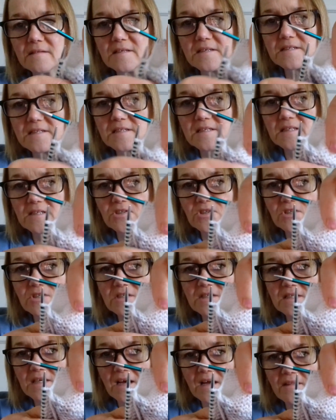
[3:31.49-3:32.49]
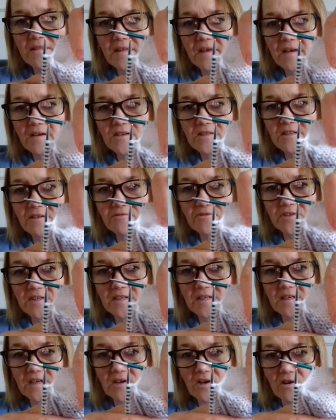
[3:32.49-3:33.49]
The stitches down there, because I've done
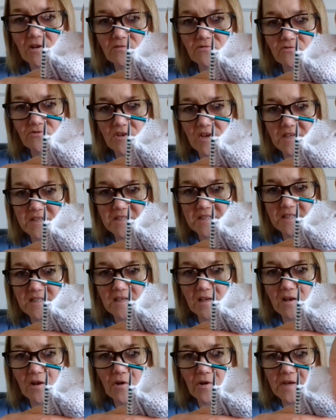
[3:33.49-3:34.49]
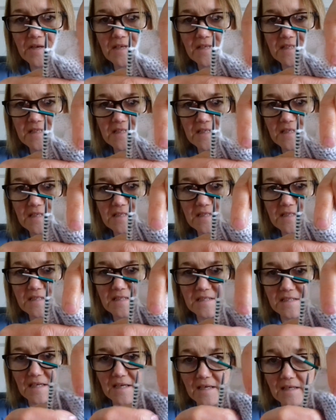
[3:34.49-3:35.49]
it in a contrast, it's a lot easier to
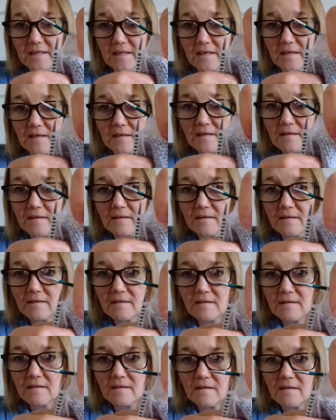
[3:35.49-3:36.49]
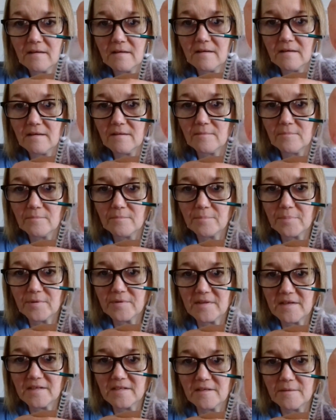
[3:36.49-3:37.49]
see. But
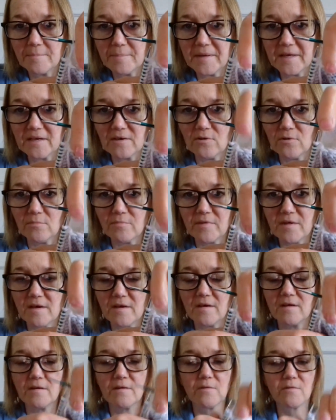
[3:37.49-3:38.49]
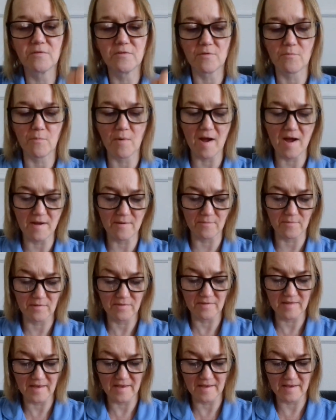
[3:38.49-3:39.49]
then you pick up the white
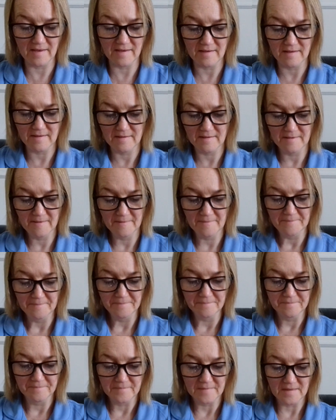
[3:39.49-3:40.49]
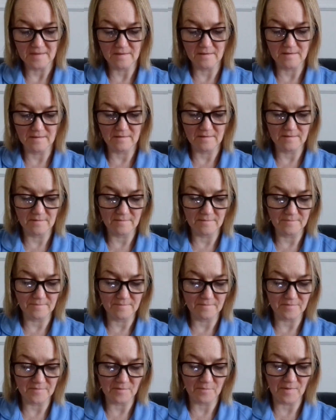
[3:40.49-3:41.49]
one there,
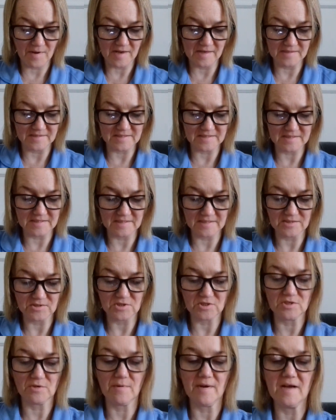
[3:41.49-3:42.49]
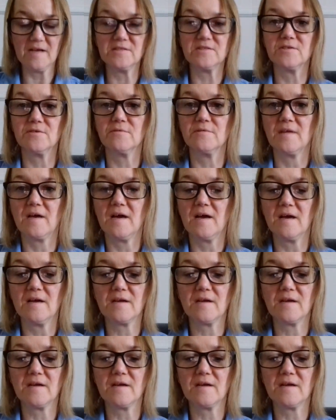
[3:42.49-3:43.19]
the white stitch. So I do that.